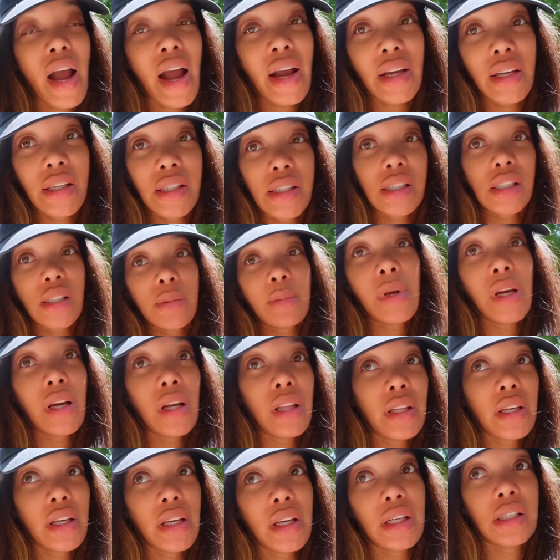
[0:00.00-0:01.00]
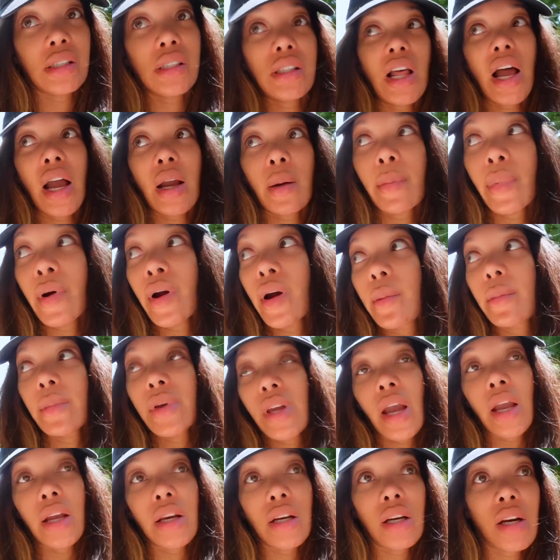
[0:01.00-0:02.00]
I can smell it. It's like
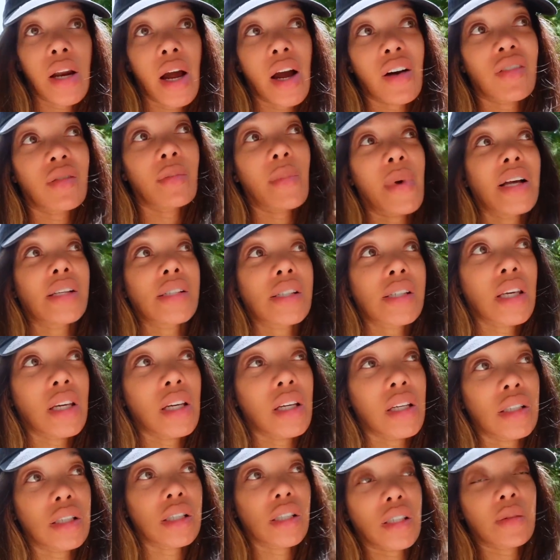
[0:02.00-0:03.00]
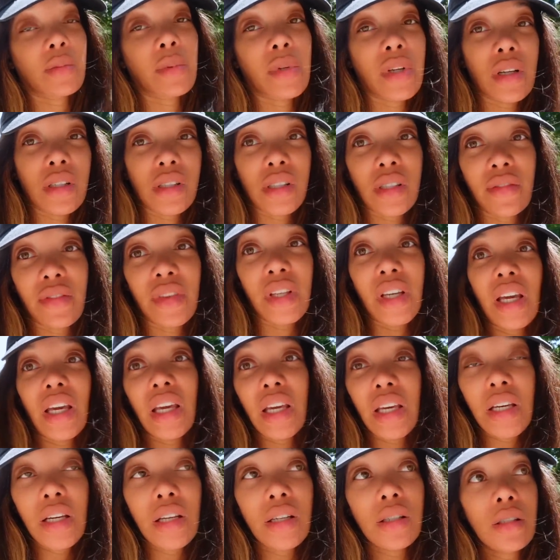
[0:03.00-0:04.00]
permeating off of my skin just because of the
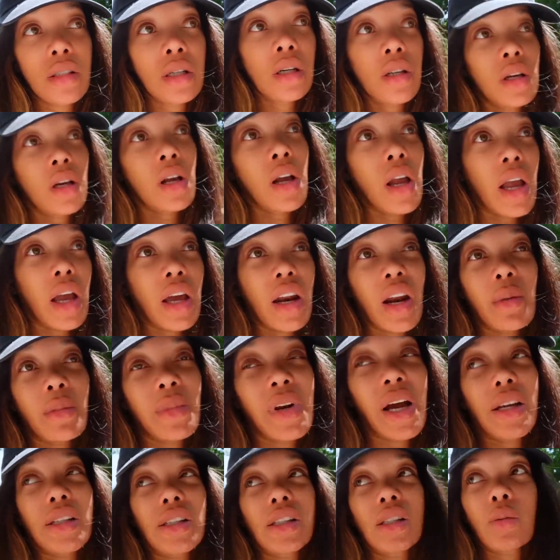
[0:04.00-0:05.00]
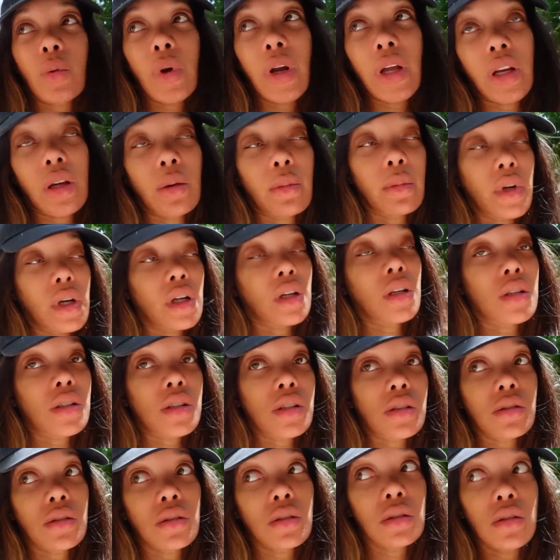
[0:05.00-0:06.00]
heat. And I'm not sweating, but
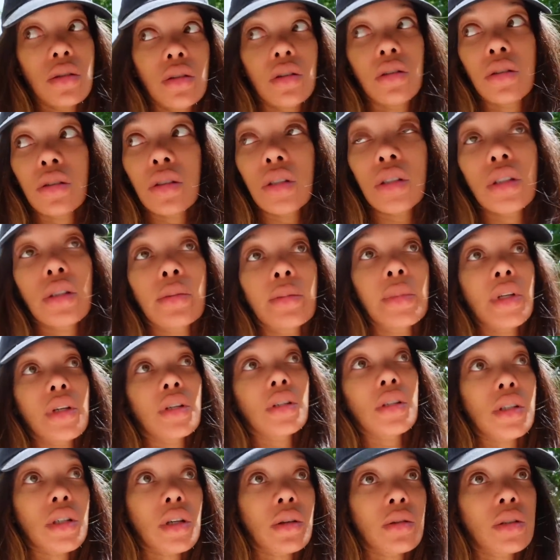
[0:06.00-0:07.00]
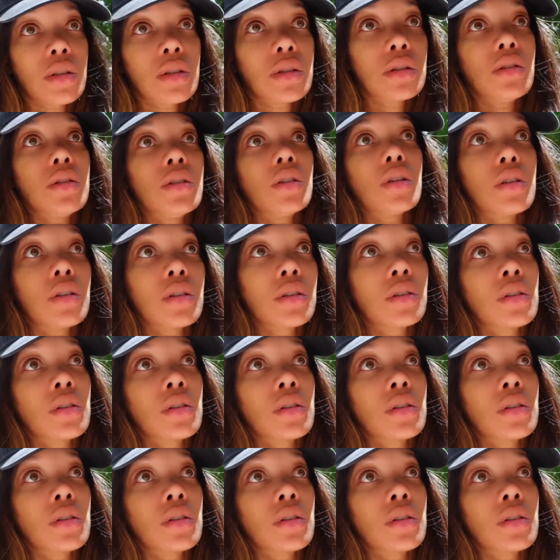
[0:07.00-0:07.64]
oh, it smells so good.